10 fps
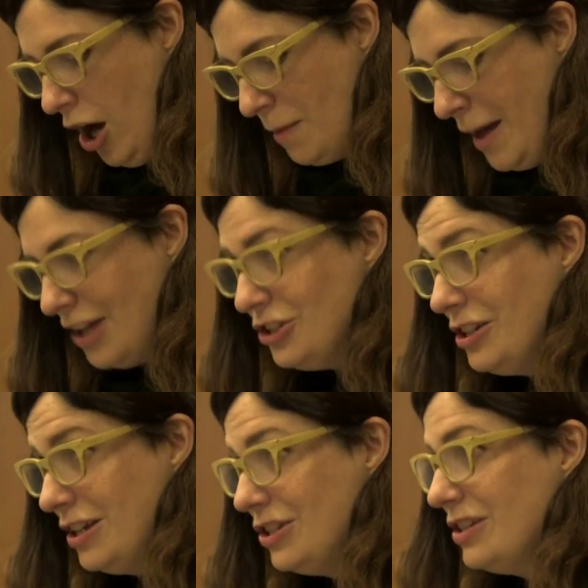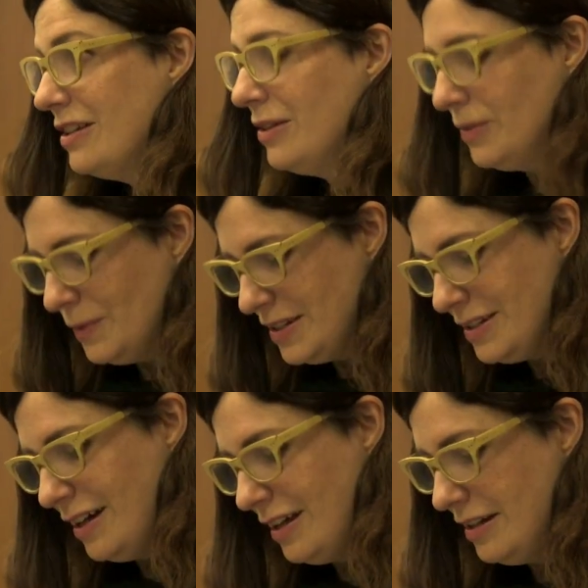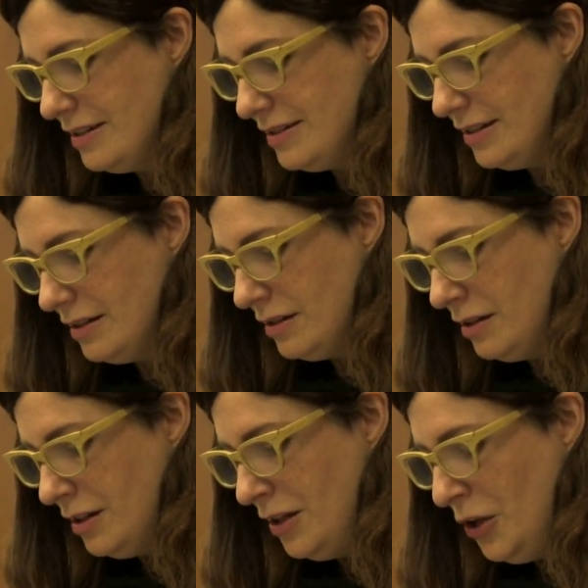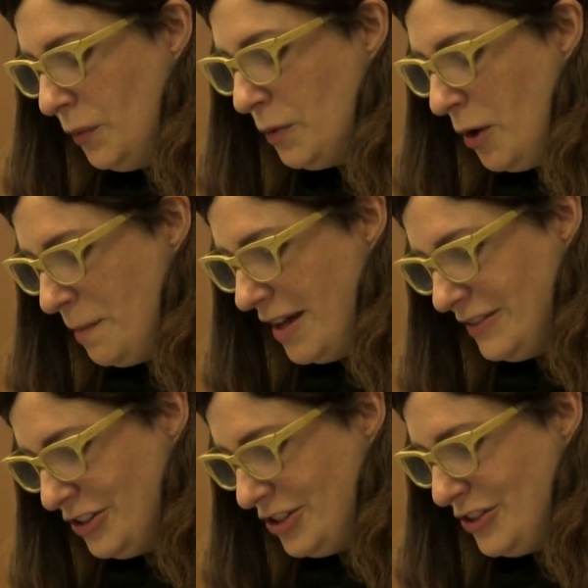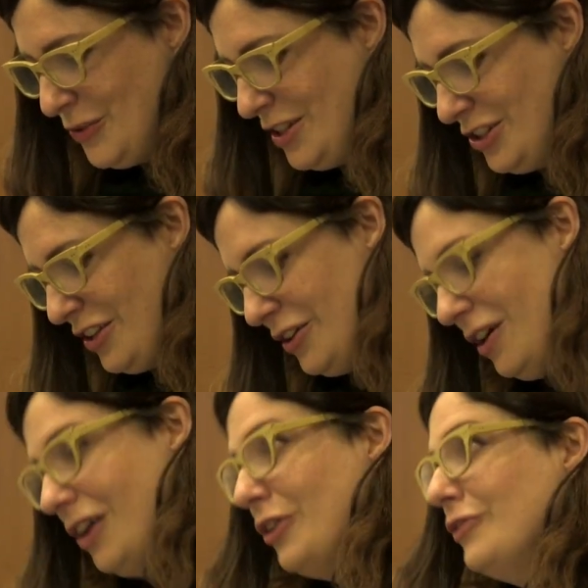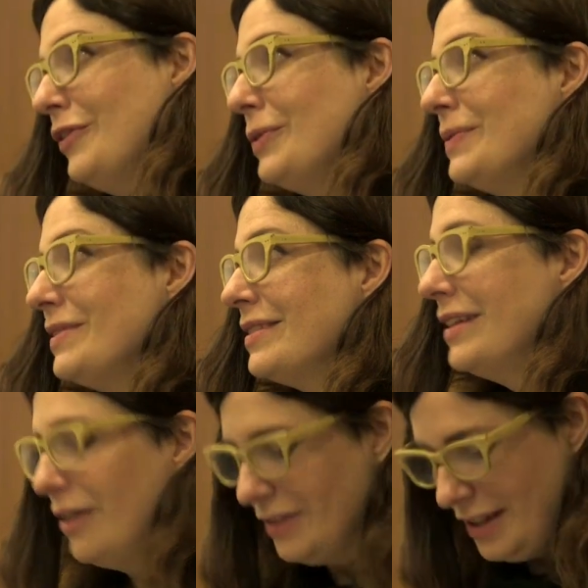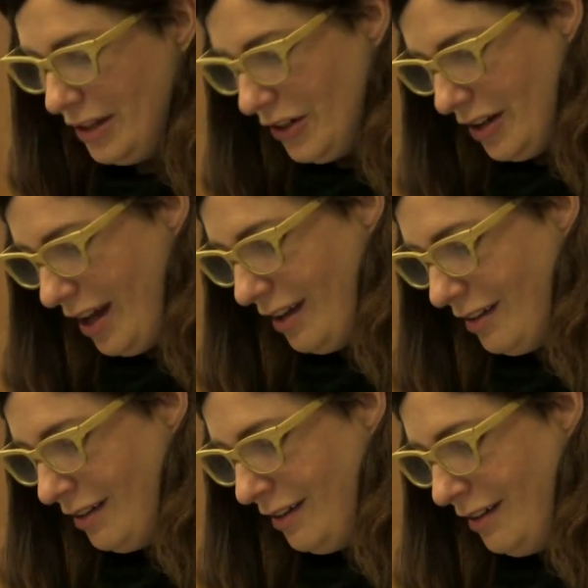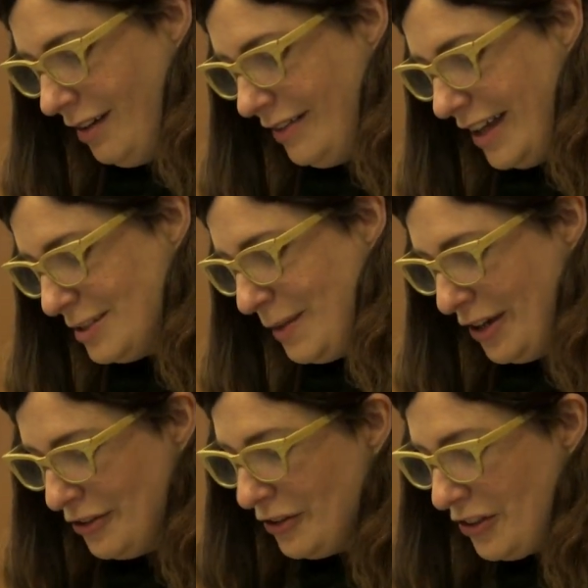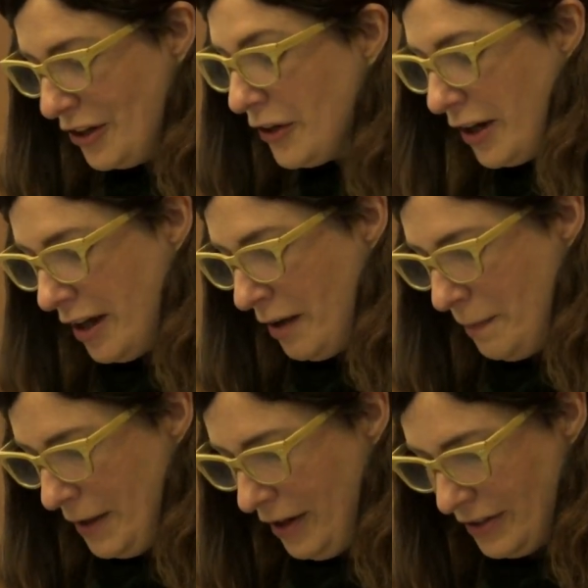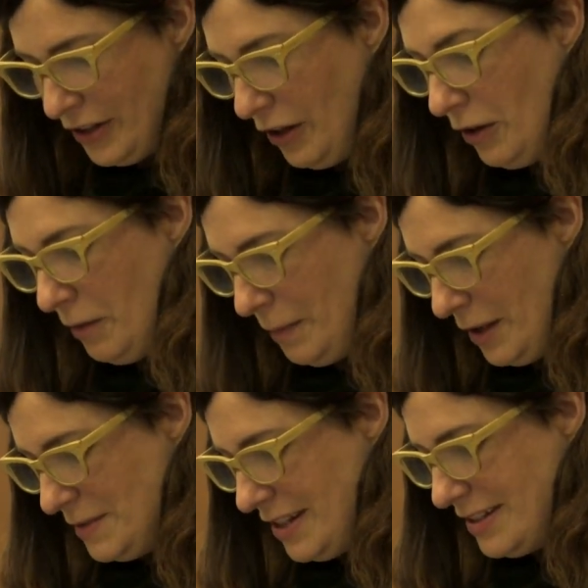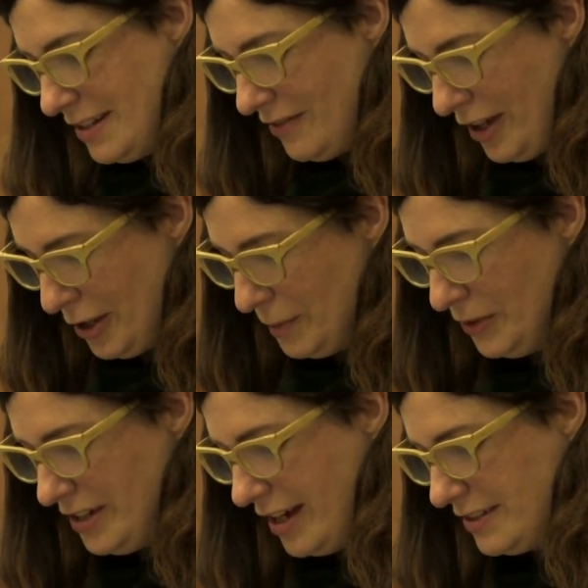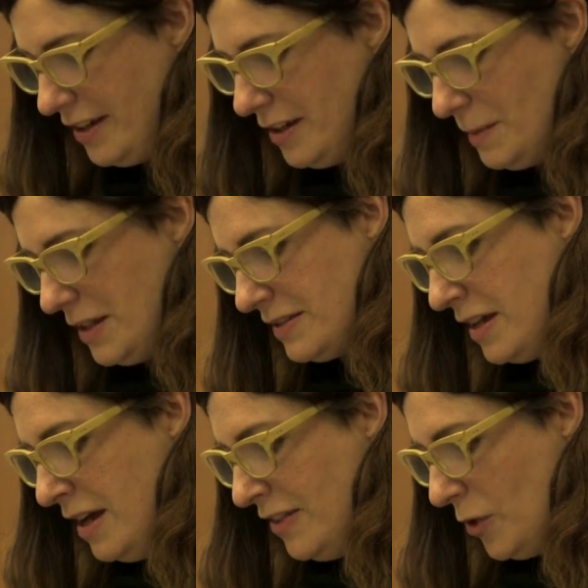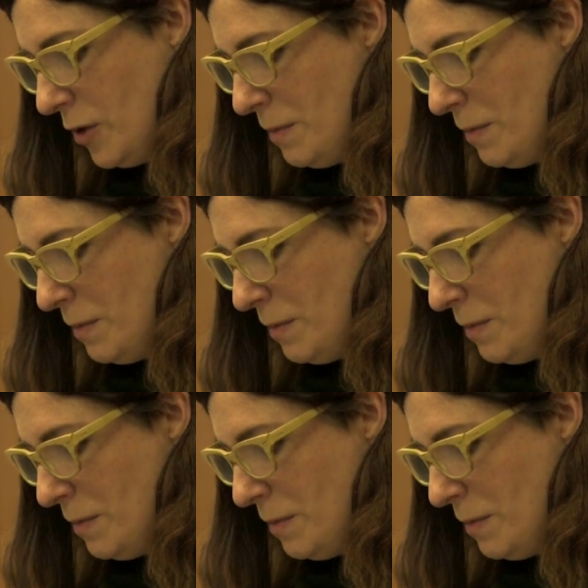Our imagination was not innocent. We wrote messages to each other on our phones and on the internet. That's my other theory, beyond all my obsessive animal taxonomies, that